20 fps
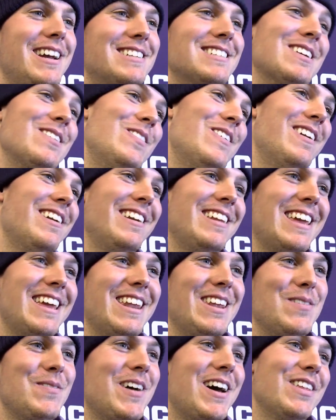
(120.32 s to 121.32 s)
because I wanted to
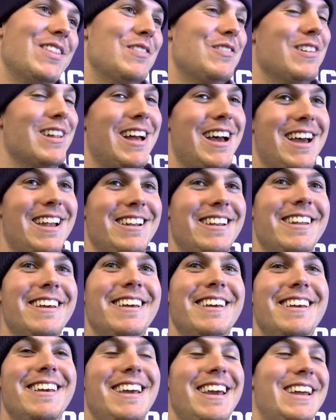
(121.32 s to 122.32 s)
get him out in the flat and
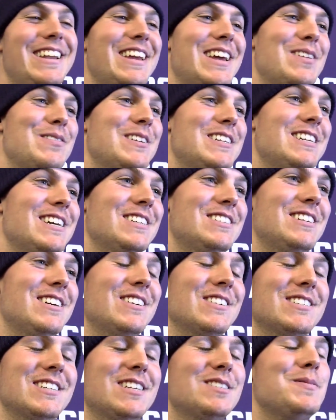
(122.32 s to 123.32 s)
get him a
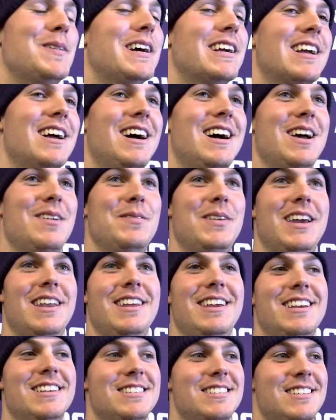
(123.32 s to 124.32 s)
touchdown, because that's my guy, man.
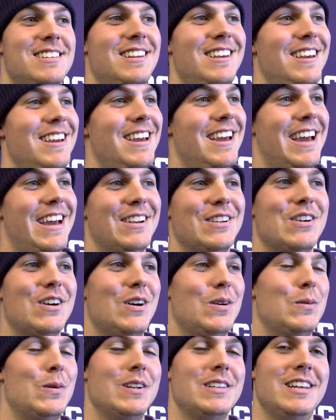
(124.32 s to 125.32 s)
He hadn't
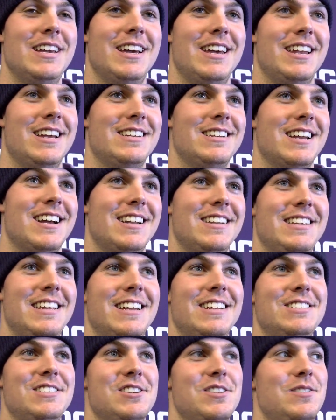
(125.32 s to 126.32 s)
caught one yet, hadn't gotten the
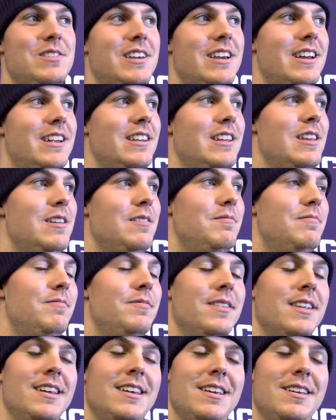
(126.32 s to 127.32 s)
end zone yet, and he
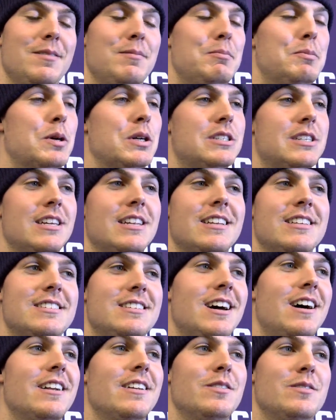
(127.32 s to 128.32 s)
puts in a
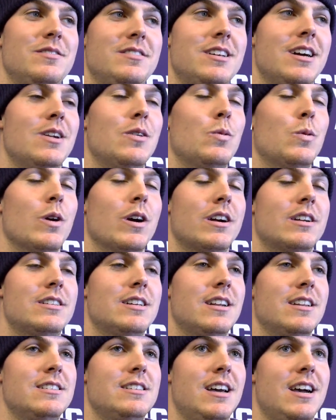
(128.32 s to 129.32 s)
ton of work,
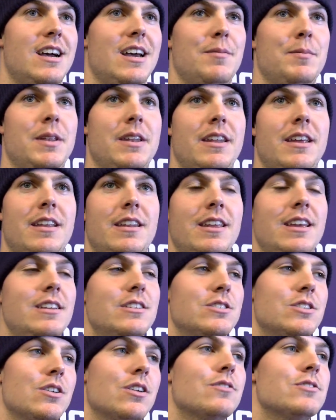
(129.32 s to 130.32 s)
ton of time, and he
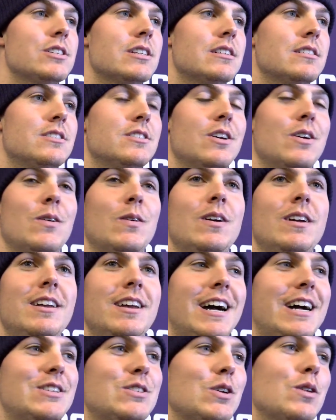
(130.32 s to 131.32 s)
deserves it. So
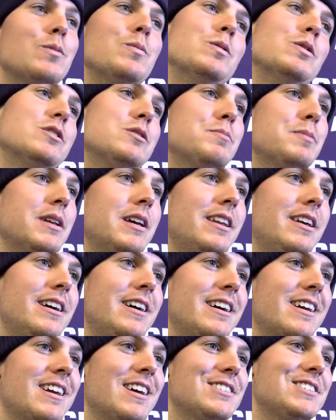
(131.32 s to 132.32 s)
I told him we'll
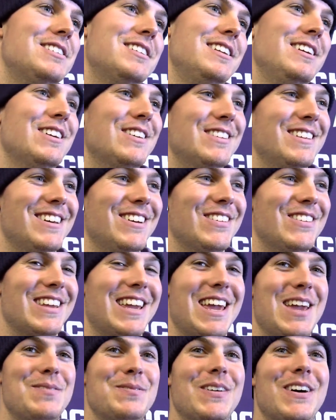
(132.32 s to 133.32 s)
split custody on the
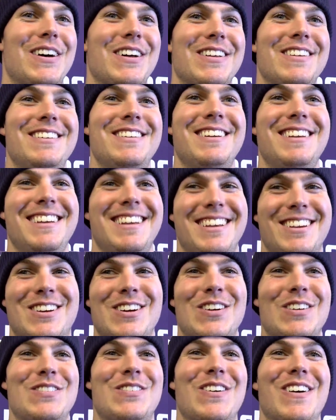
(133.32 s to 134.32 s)
game ball
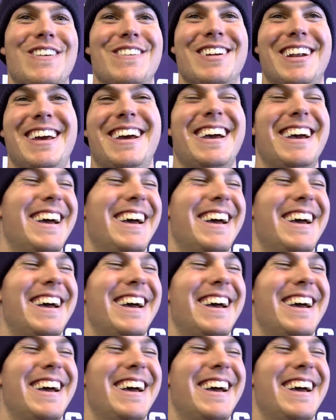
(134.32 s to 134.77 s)
going forward.